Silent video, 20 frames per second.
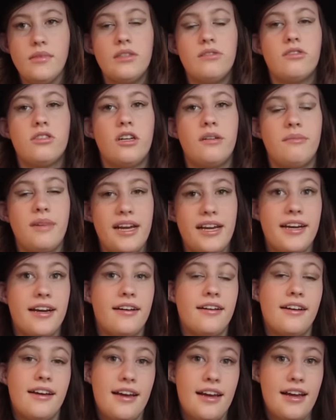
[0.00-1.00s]
So I'm
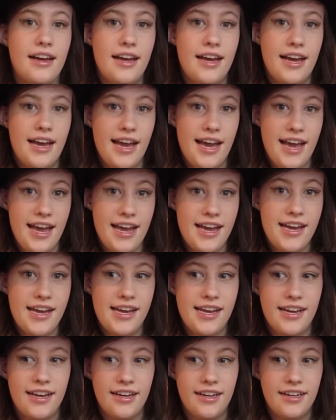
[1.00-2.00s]
like,
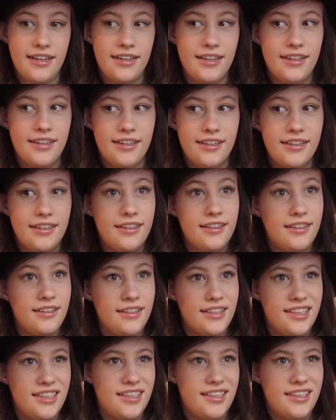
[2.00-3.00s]
hey,
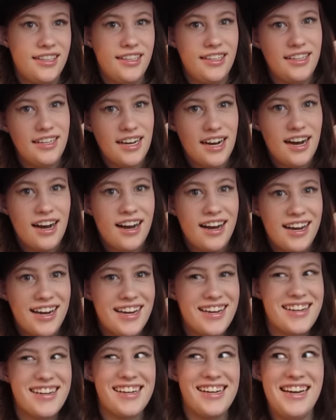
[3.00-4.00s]

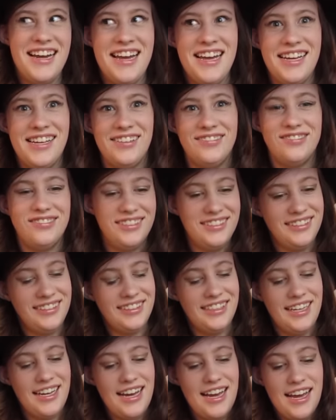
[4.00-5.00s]
guy,
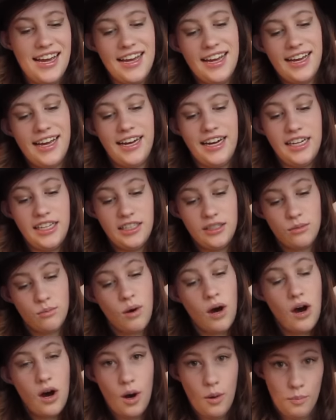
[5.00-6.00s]
it's
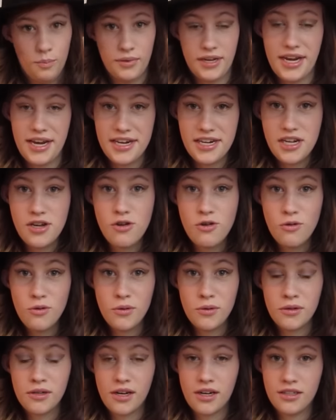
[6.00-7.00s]
Mom. Can
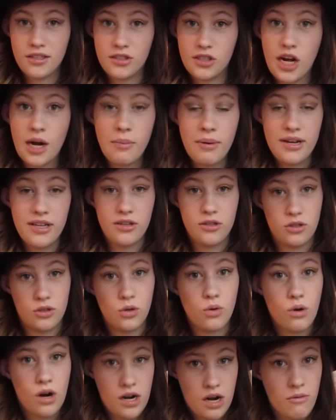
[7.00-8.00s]
you stop by the
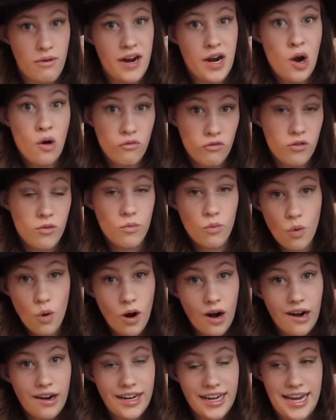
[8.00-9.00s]
store on your way home from
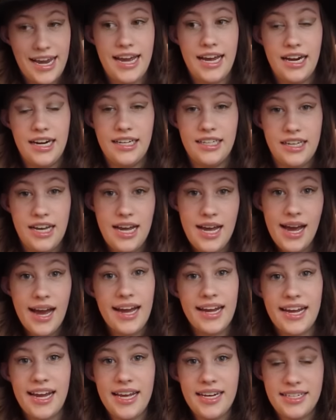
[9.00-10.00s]
work and
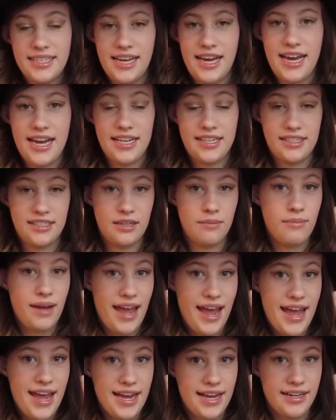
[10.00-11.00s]
get some
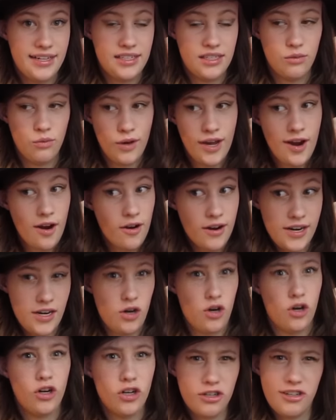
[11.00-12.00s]
eggs? We are
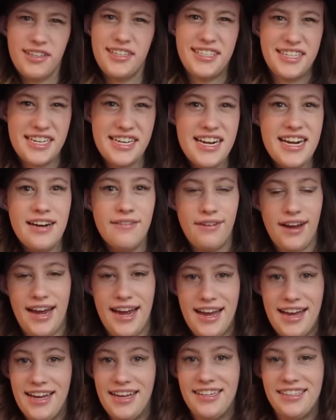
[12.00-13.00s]
in urgent need of
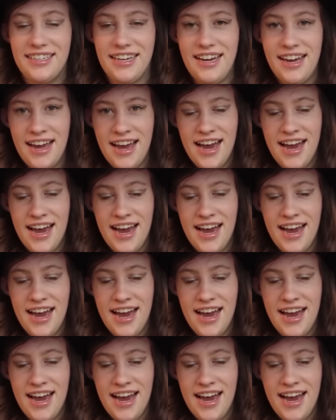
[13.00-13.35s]
eggs.